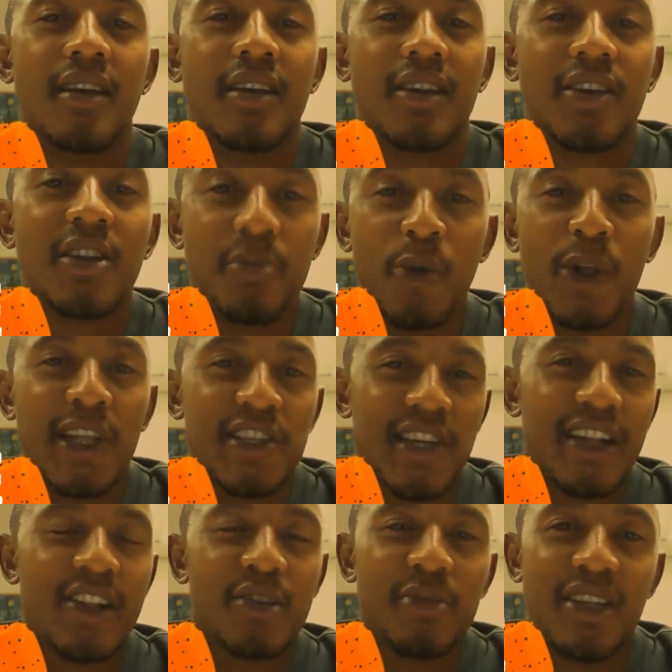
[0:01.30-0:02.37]
Good morning,
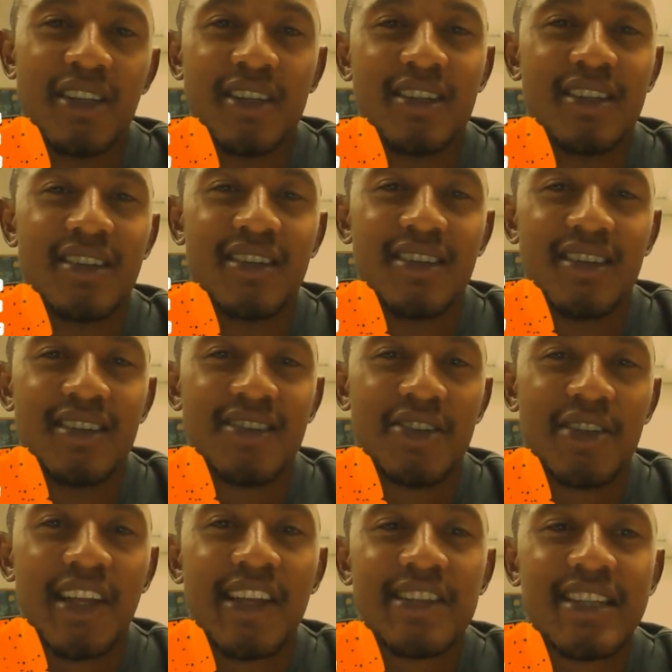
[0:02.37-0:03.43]
gentlemen.
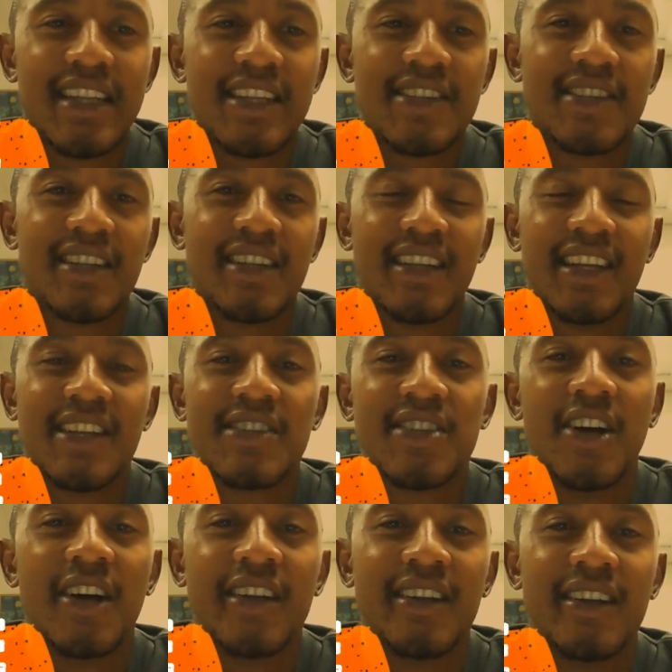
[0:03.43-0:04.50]
Today's lesson is
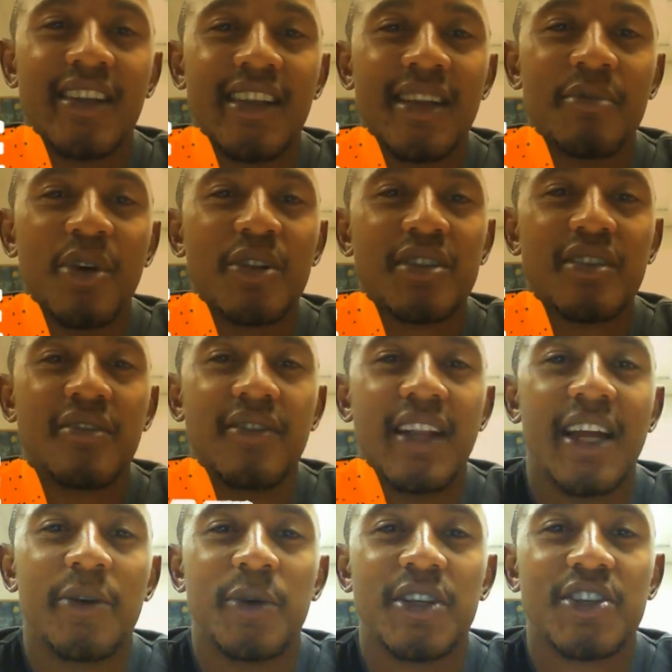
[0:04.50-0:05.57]
on emotive
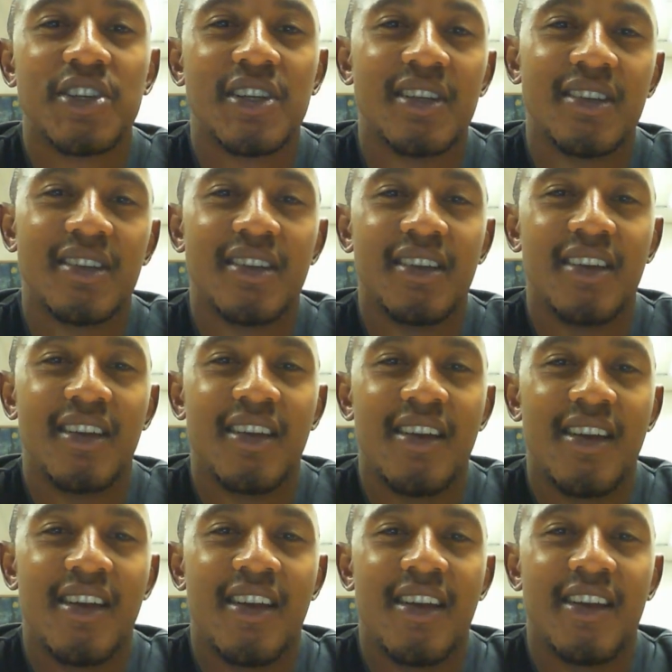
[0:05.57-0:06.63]
language.
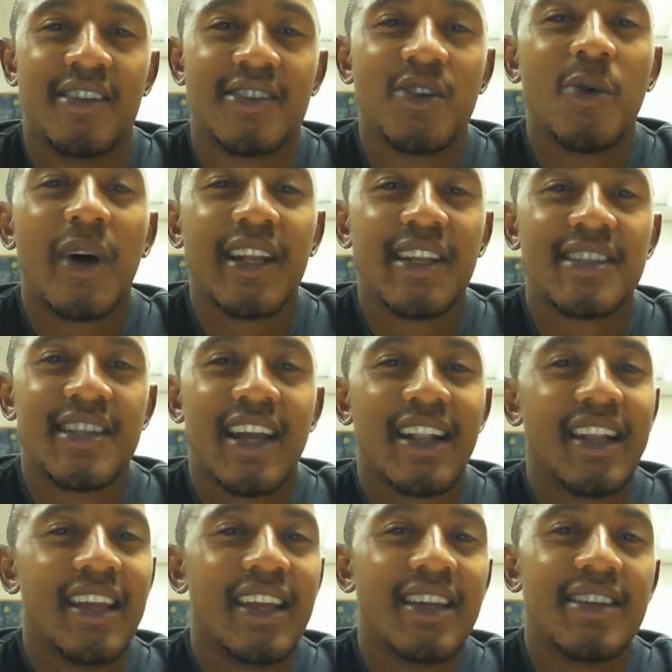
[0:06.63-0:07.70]
So what
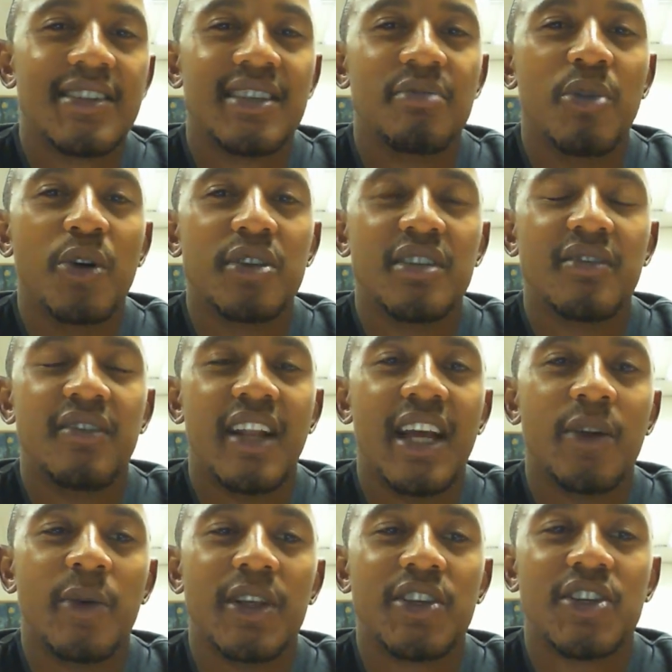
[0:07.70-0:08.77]
exactly is emotive
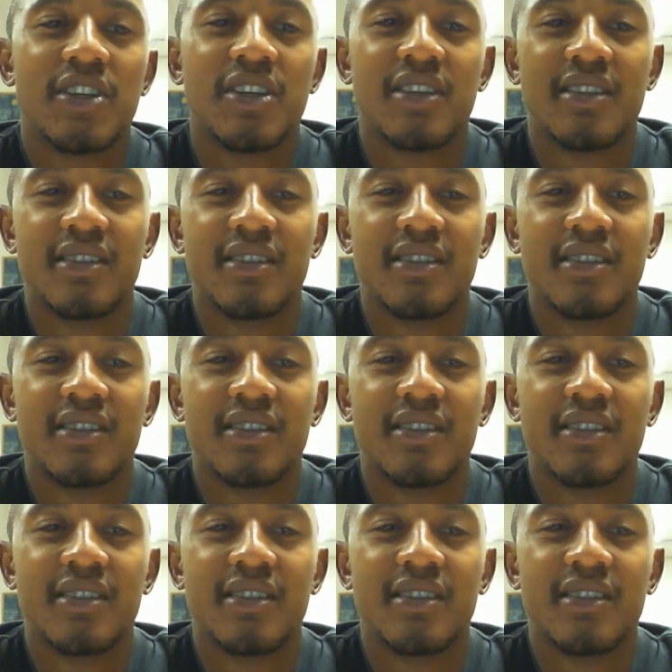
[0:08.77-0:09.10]
language?